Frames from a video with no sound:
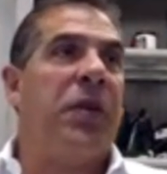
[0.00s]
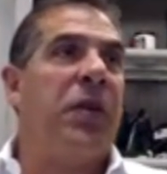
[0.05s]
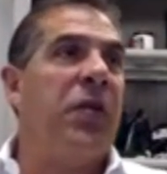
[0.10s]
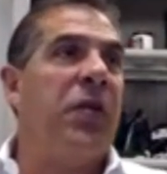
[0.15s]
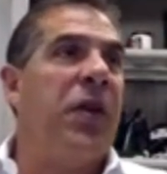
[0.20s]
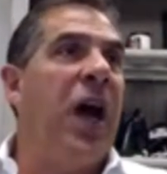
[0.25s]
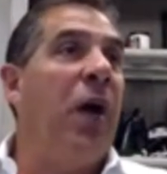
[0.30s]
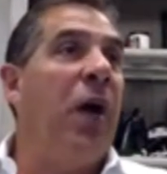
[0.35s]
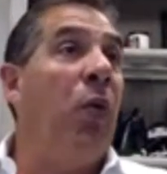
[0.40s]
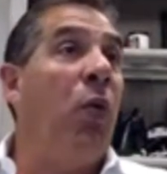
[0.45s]
but
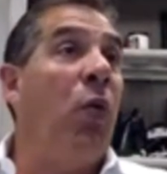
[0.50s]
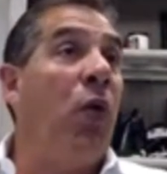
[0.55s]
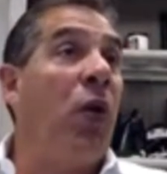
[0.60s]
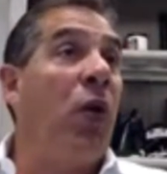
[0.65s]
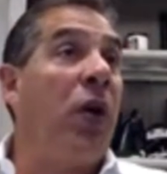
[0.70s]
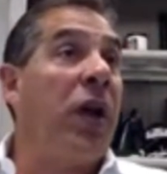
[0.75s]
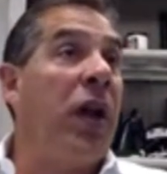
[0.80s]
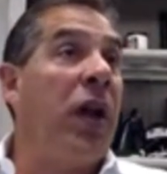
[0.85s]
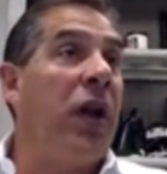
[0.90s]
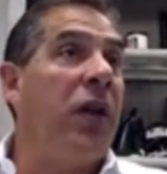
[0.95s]
they're not
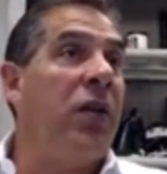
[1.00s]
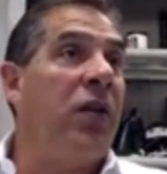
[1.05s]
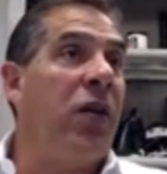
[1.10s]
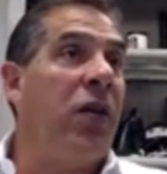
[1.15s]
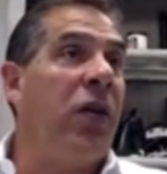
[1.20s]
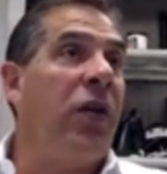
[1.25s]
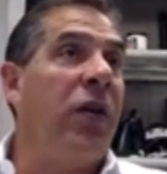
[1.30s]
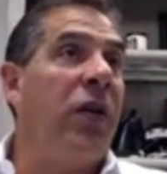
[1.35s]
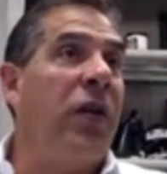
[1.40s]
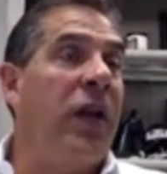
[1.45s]
working
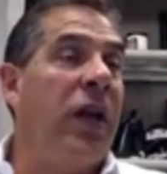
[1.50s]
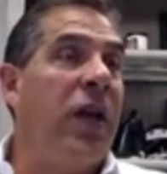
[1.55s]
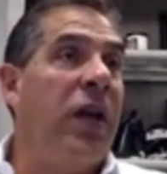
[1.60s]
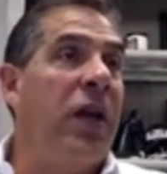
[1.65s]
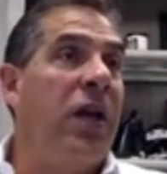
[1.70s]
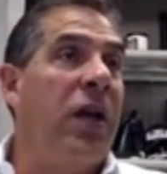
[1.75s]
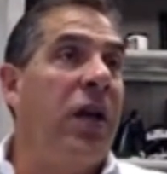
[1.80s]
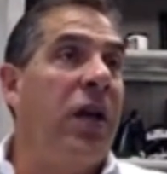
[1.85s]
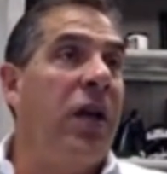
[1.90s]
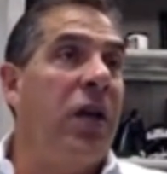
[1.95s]

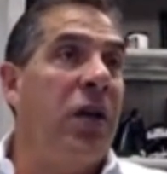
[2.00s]
currently,